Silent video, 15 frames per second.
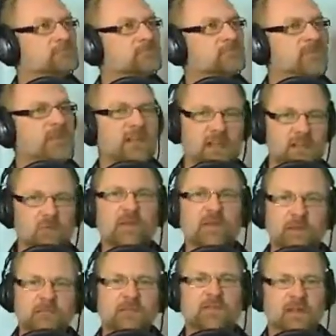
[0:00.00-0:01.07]
he would
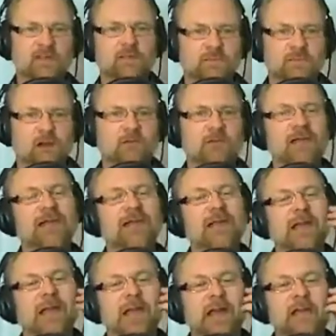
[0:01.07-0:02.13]
hypnotize himself,
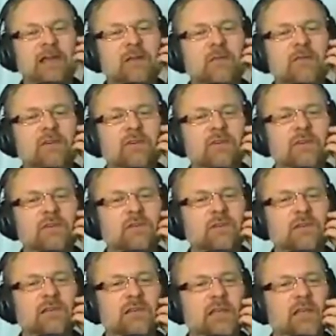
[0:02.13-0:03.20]
and he would literally
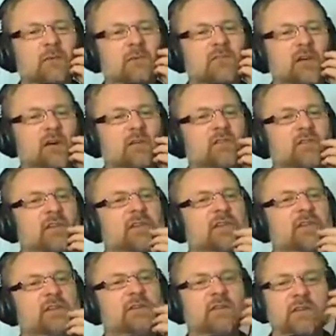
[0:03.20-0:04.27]
tell himself that
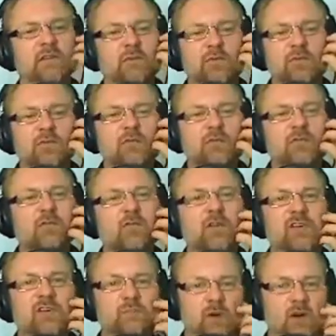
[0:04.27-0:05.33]
he could freeze
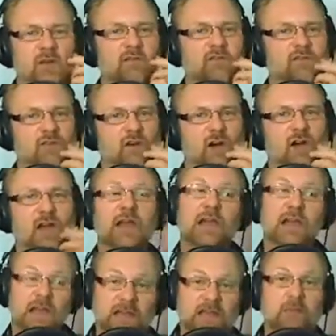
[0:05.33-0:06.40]
part of his jaw,
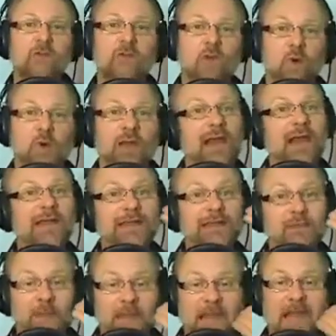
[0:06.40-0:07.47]
and he would go in and get
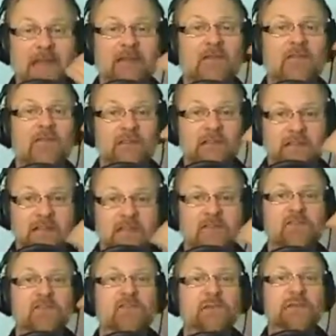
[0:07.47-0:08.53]
painless
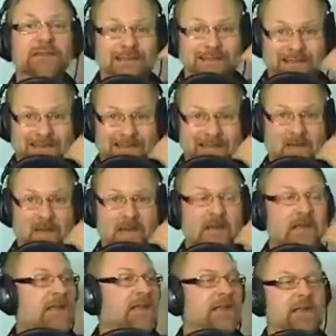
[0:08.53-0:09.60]
dentistry done.
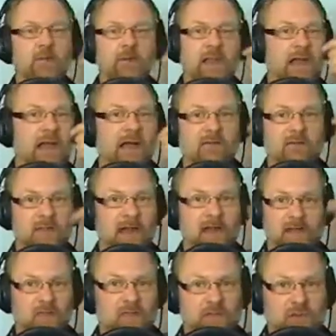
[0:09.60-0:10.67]
He would have
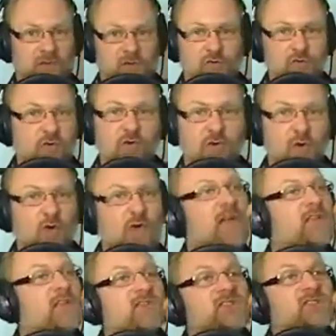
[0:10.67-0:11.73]
the drill going and
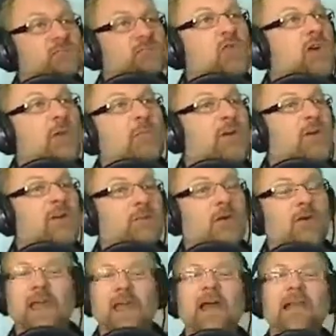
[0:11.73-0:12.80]
the smoke coming out of the
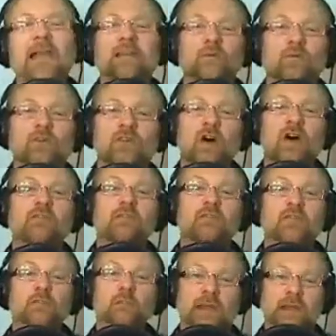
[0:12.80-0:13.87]
mouth, and he would not feel
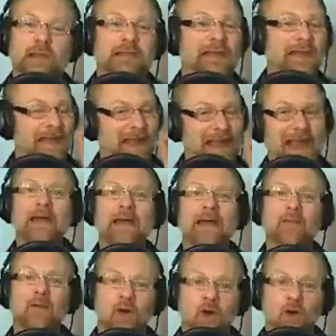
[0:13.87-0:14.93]
pain at
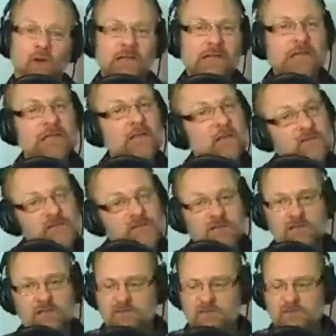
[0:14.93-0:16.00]
all. Here's an
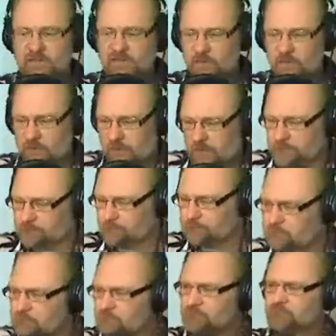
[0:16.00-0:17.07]
interesting story.
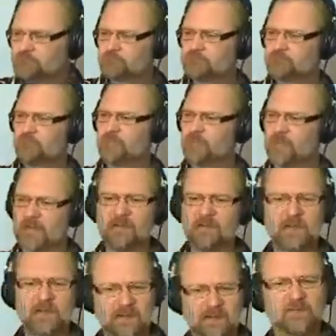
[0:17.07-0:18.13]
And
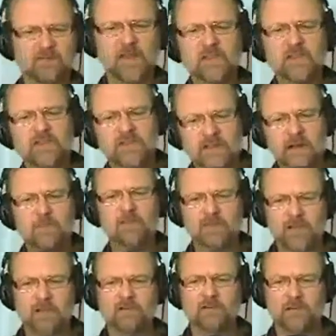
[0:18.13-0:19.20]
I've said this a couple of
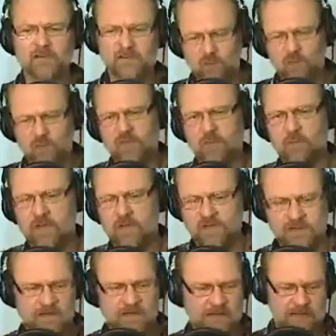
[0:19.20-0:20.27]
times, but it's worth
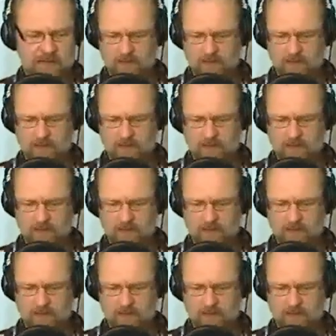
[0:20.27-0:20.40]
mentioning again.